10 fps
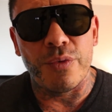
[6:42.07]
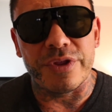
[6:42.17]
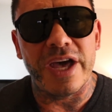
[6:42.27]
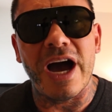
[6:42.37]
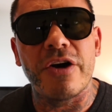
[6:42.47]

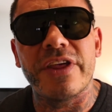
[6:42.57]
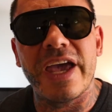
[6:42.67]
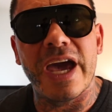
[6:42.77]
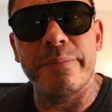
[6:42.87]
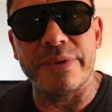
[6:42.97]
with how
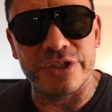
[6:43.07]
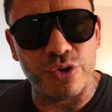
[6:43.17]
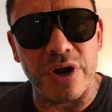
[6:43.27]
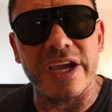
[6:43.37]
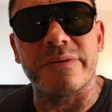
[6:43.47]
they had
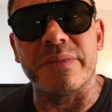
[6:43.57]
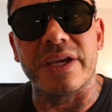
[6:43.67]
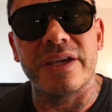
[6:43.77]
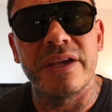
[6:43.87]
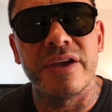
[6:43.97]
betrayed
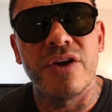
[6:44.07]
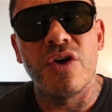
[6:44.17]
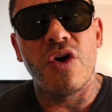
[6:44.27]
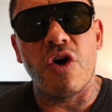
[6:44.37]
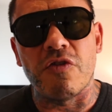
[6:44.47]
me
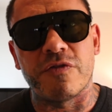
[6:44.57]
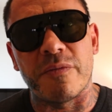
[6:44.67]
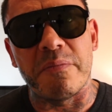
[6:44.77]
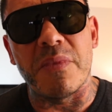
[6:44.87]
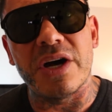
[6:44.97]

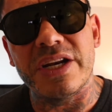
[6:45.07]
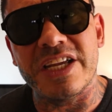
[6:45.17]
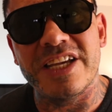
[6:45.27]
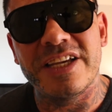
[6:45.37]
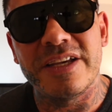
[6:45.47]
over
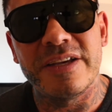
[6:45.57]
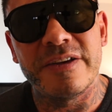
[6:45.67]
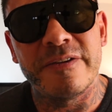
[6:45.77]
money